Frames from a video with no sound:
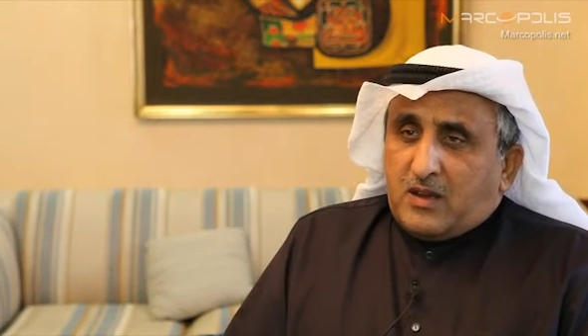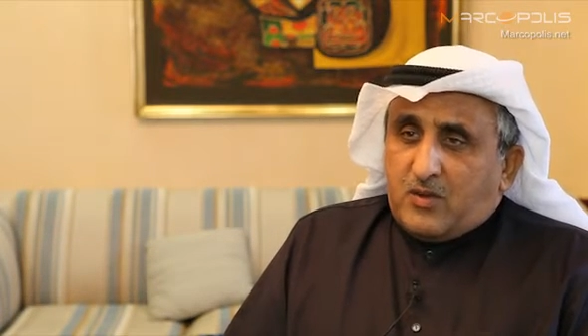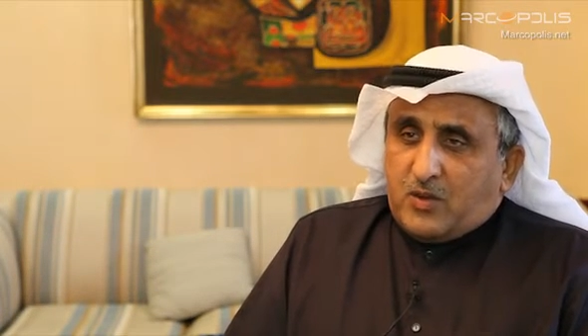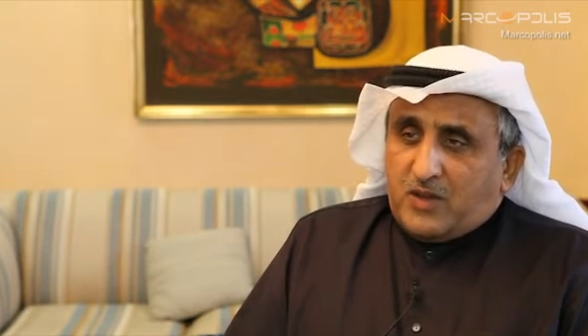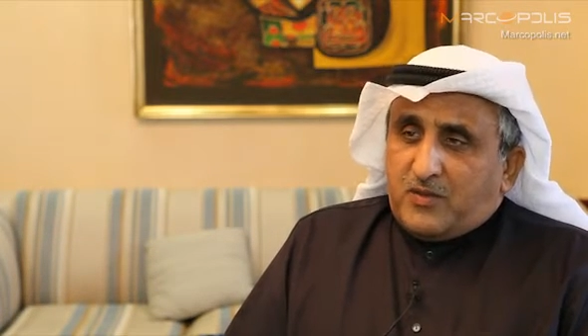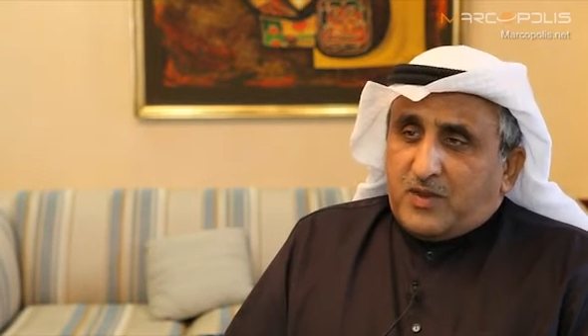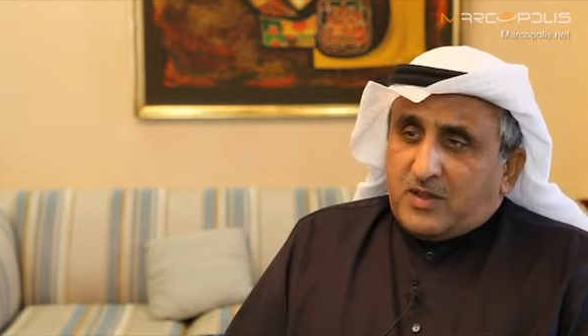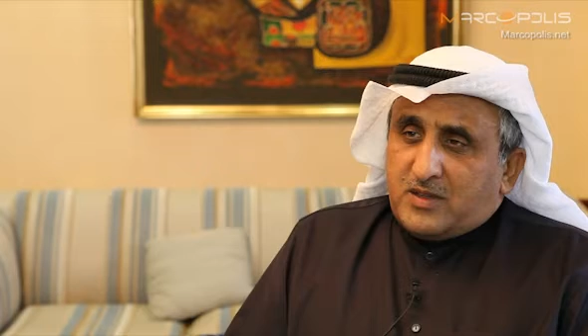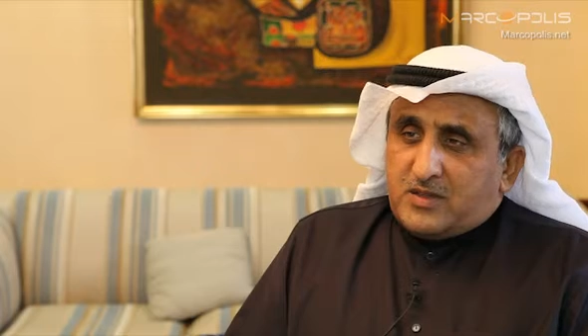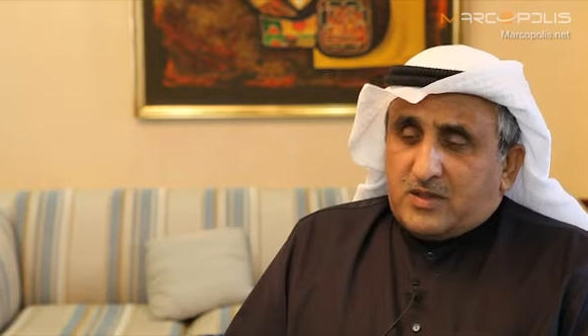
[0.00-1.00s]
Kuwait
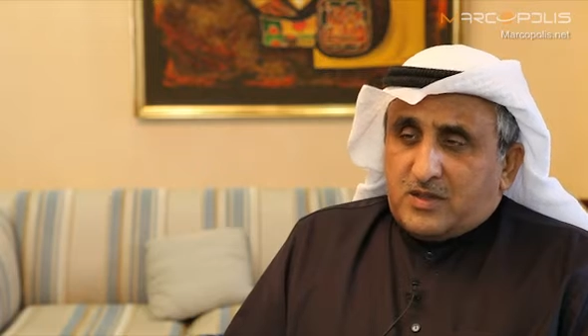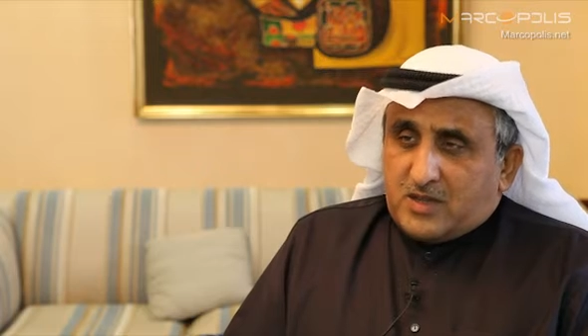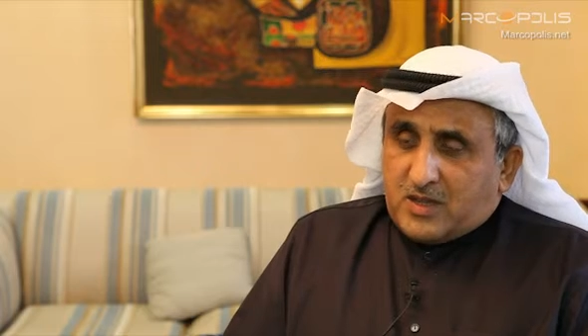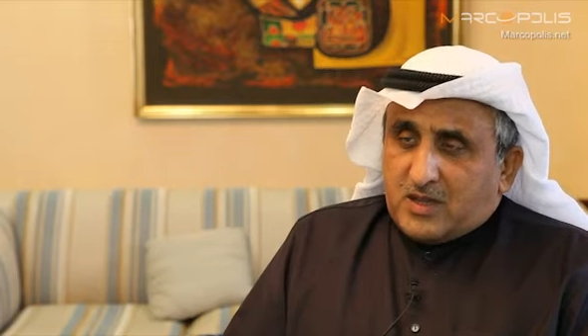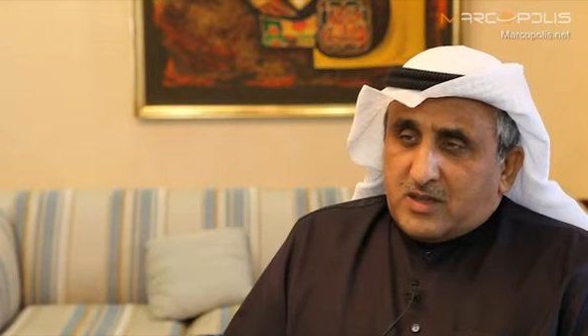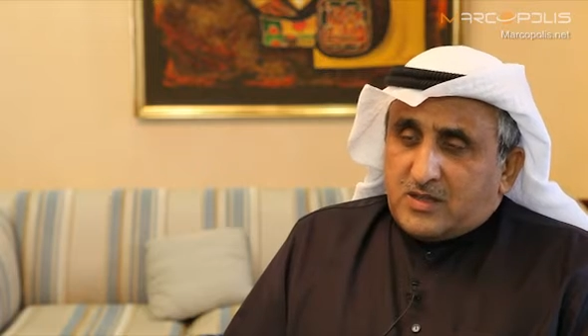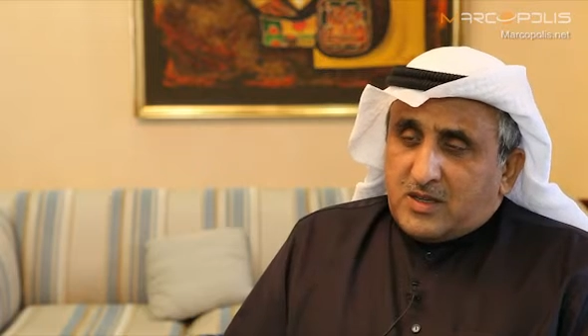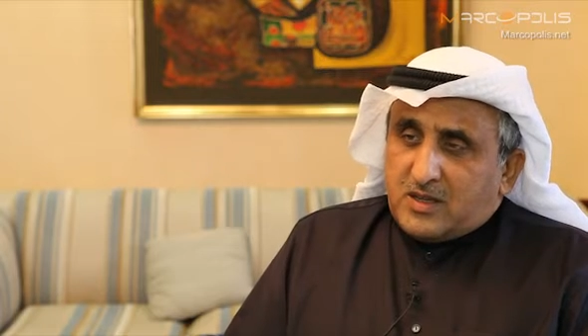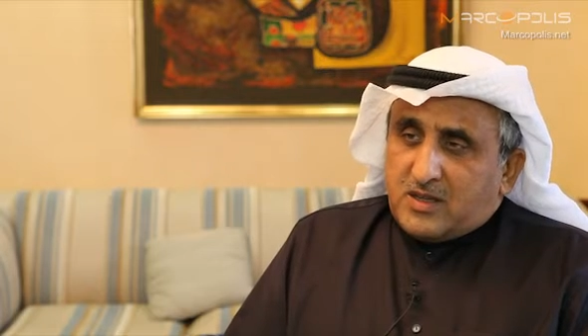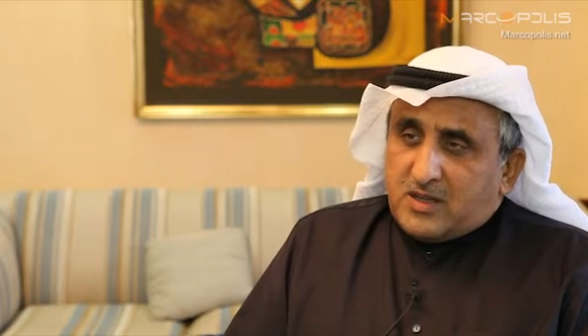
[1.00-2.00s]
Fund is
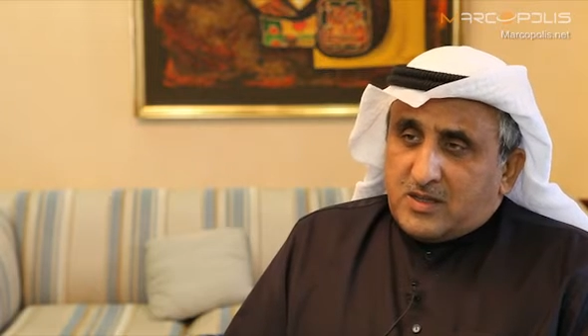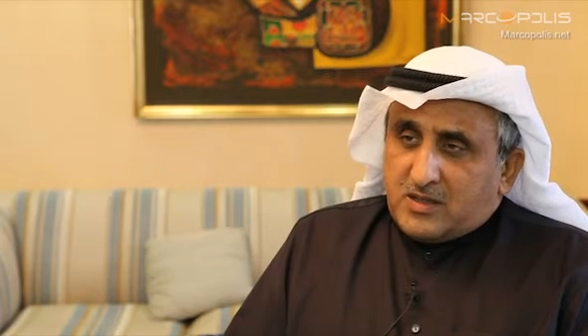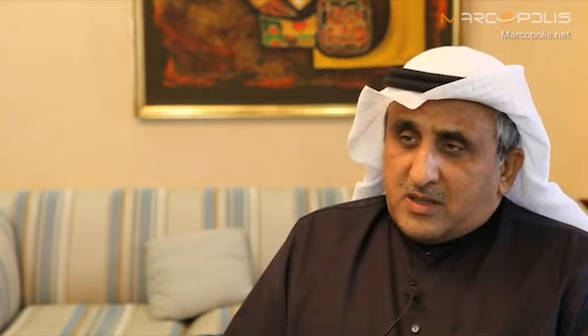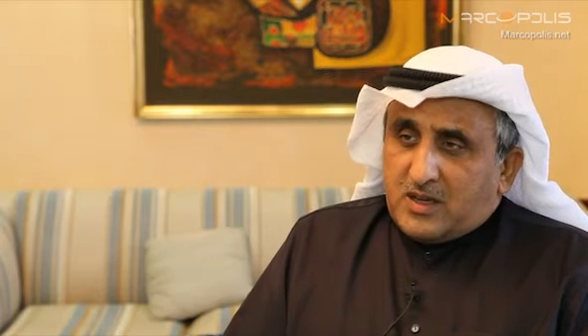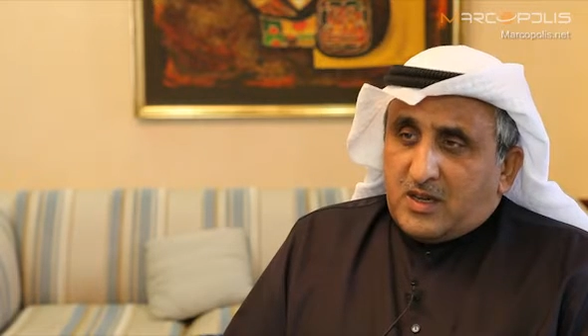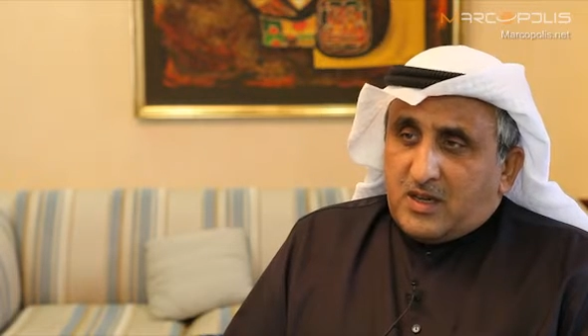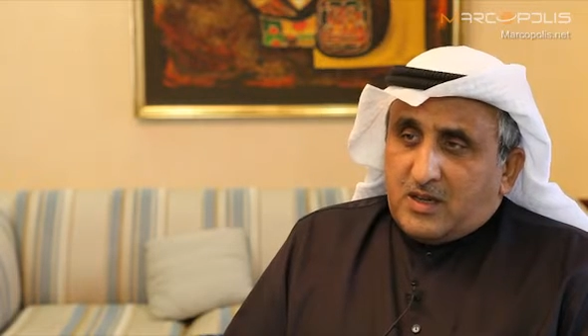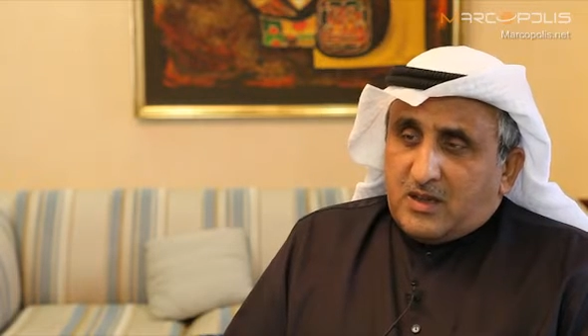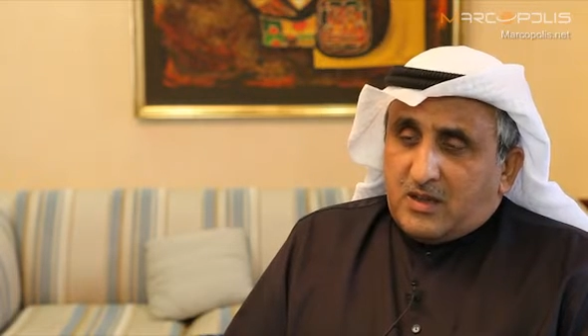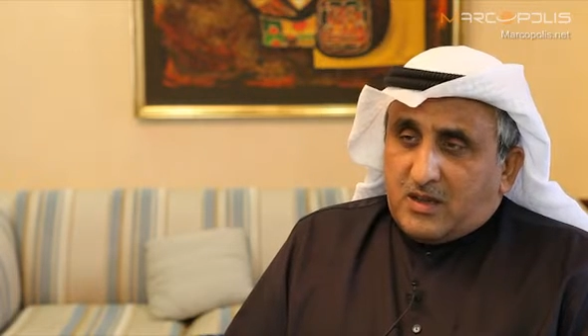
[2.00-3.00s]
a
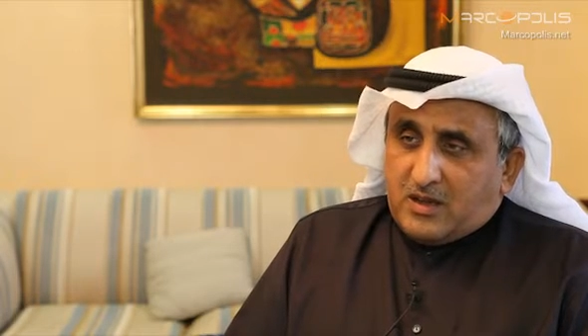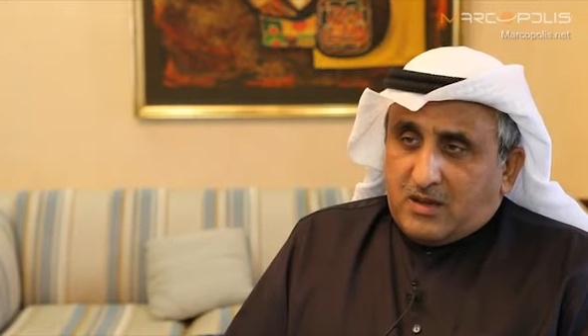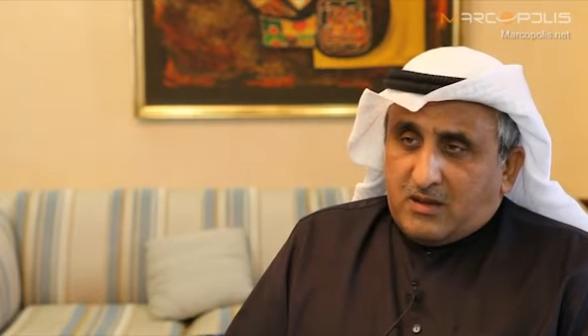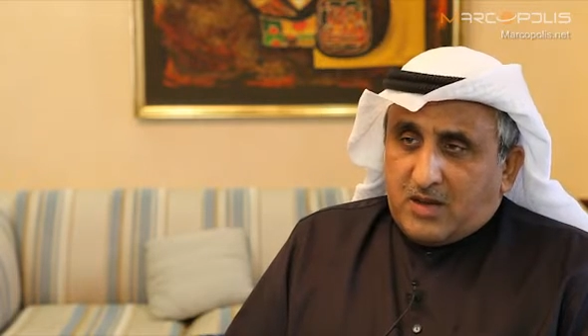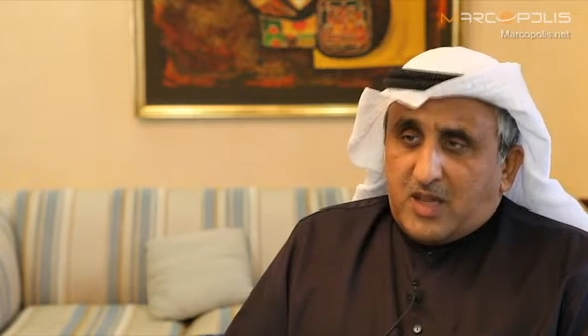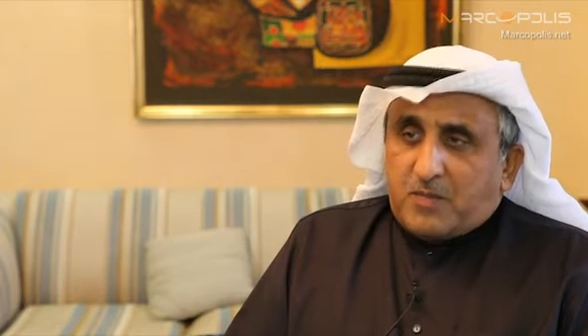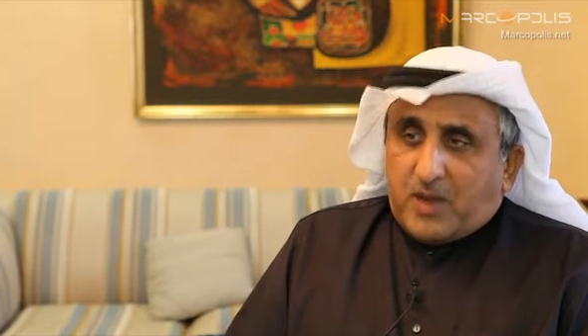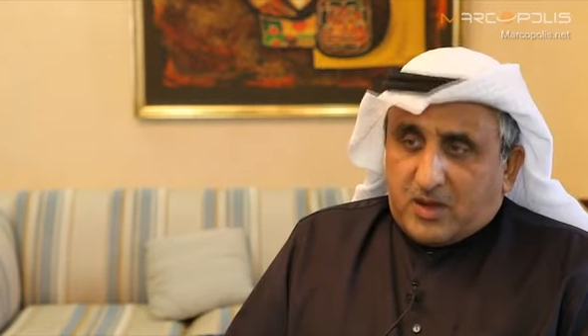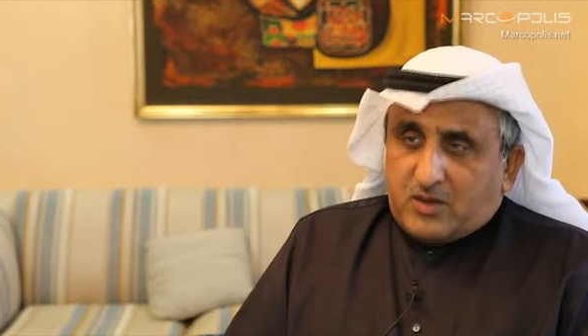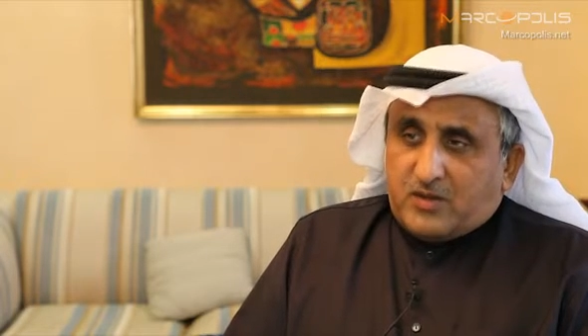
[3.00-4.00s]
really great
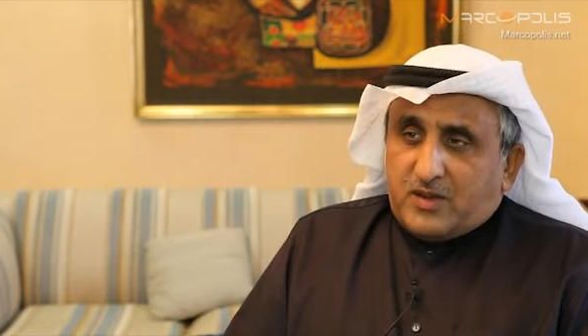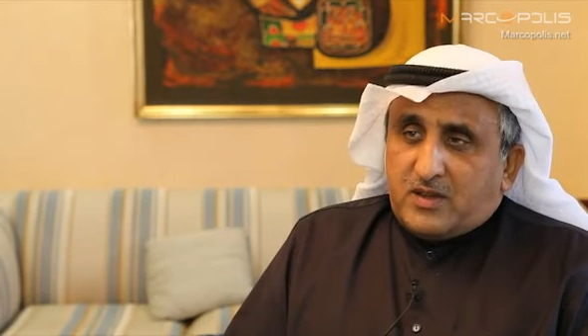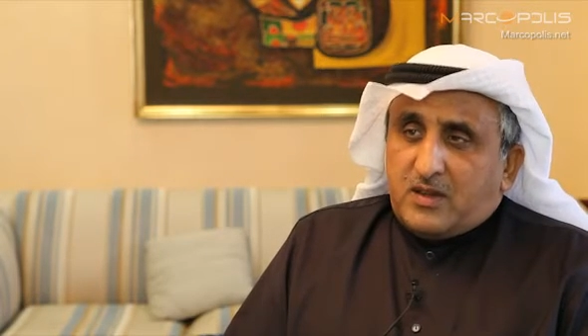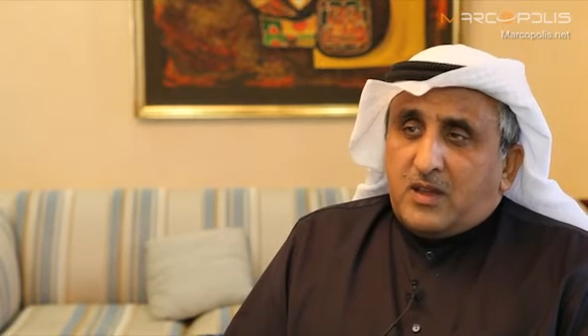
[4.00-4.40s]
part of it,